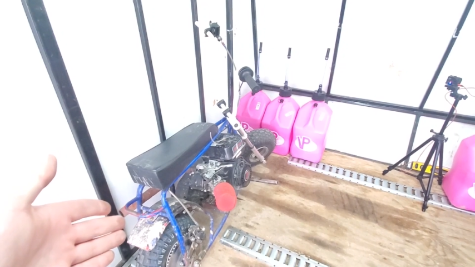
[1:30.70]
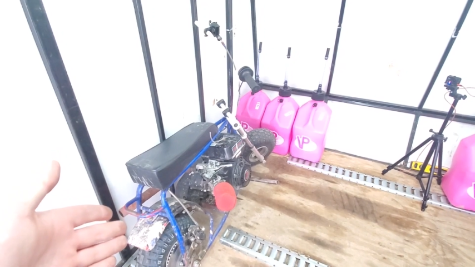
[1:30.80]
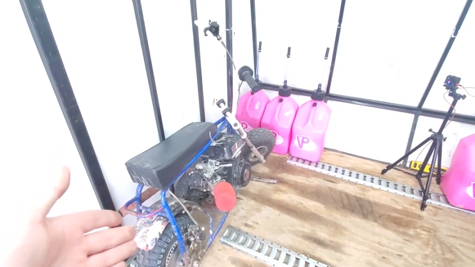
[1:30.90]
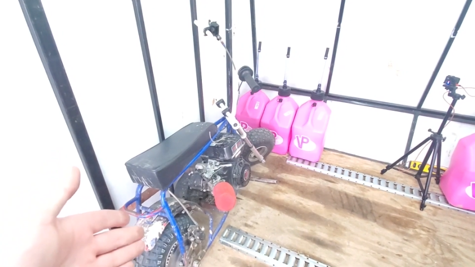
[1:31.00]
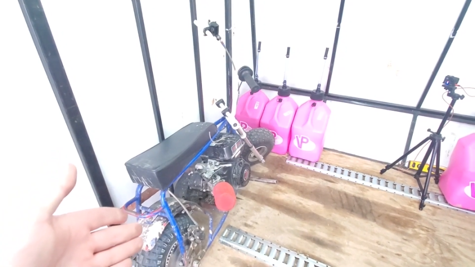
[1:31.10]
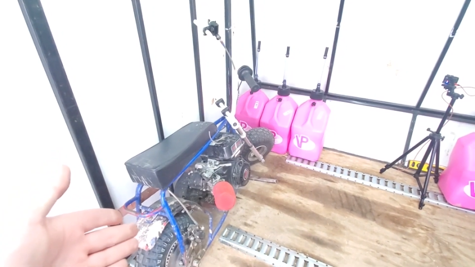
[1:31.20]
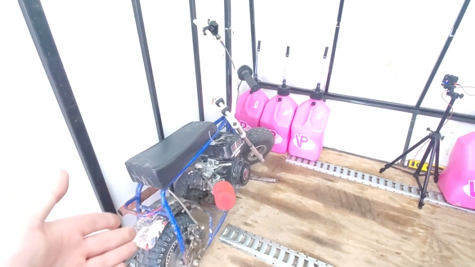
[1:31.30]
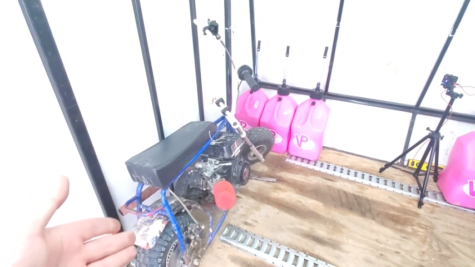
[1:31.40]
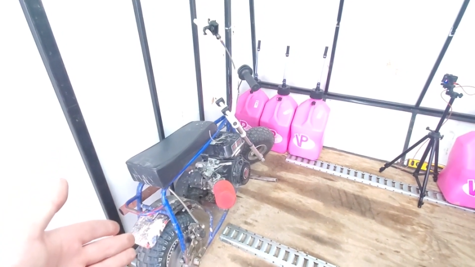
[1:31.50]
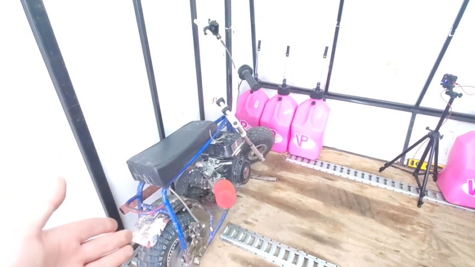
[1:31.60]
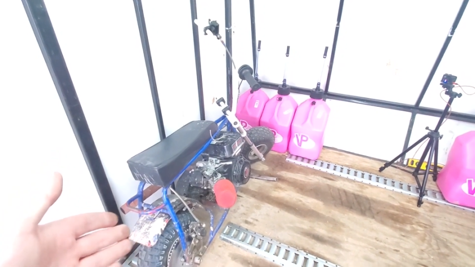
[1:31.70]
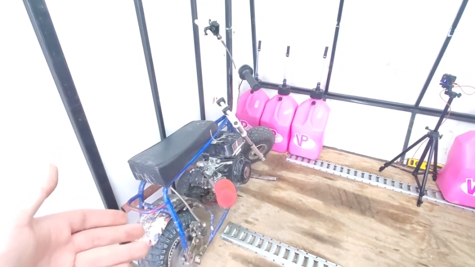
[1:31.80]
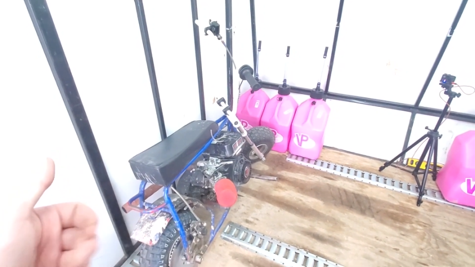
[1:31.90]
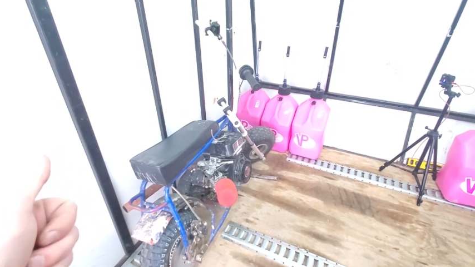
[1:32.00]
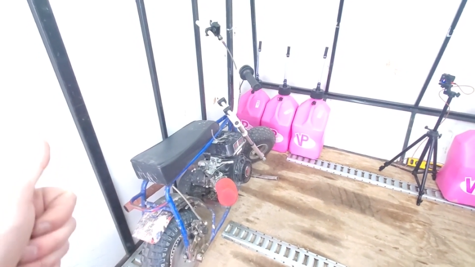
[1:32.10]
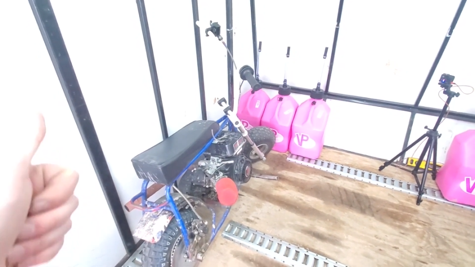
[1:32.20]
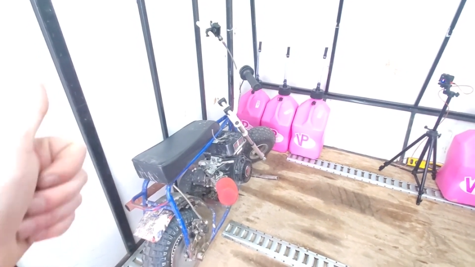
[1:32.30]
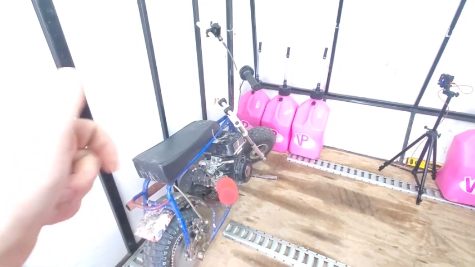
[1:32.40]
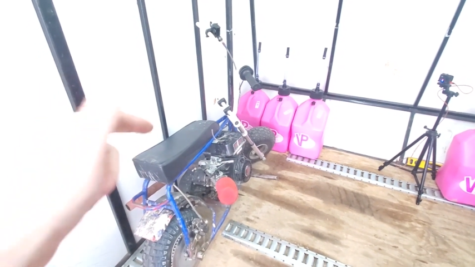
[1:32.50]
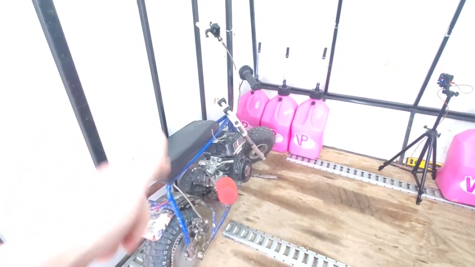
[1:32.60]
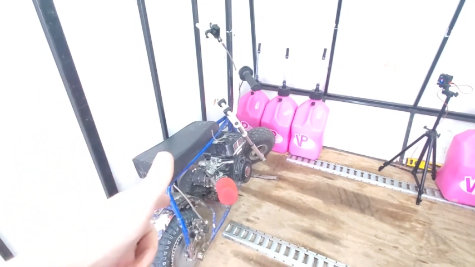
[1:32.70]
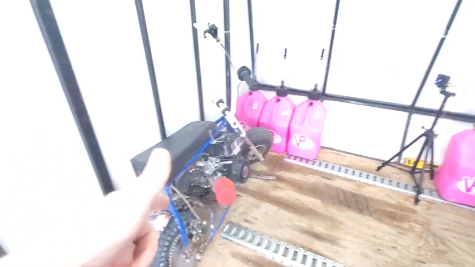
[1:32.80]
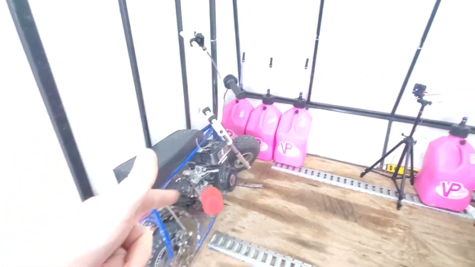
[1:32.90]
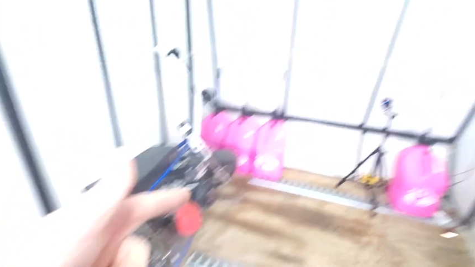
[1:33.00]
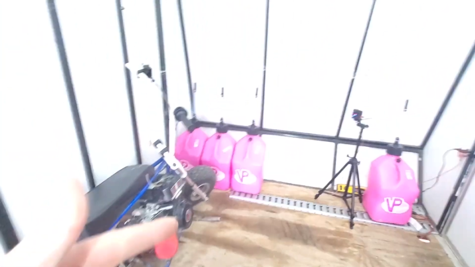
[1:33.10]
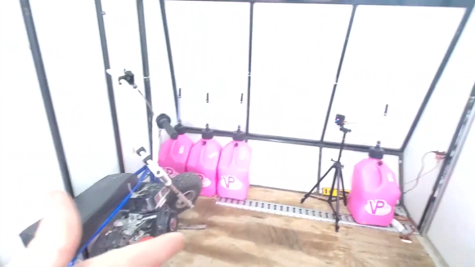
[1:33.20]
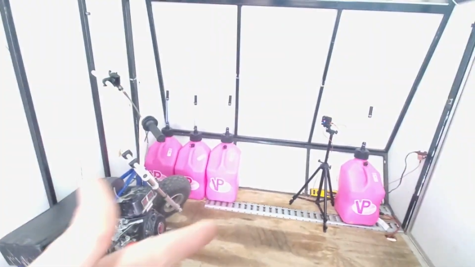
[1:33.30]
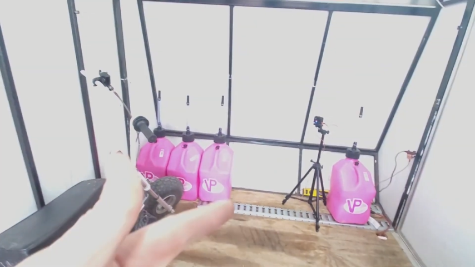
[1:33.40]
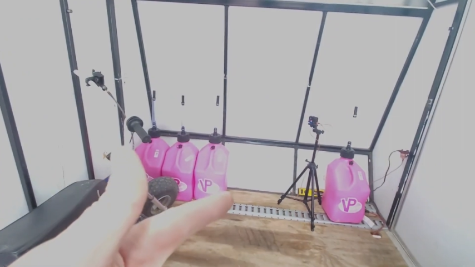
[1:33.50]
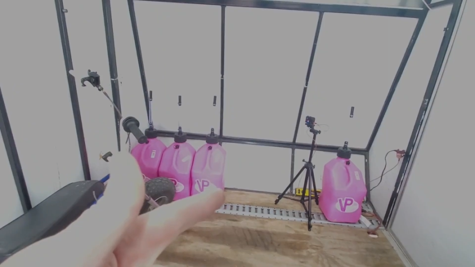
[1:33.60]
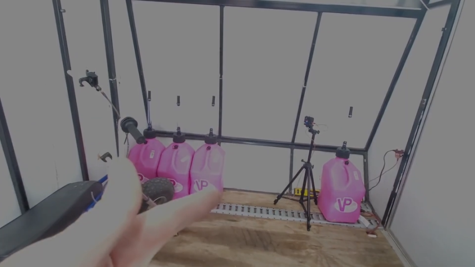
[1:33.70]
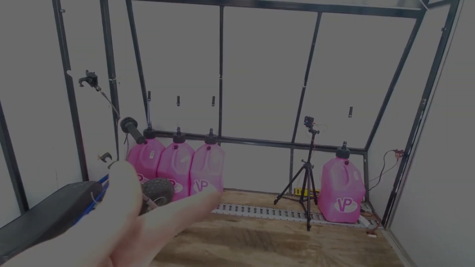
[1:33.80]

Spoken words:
Nobody's mouth can be seen.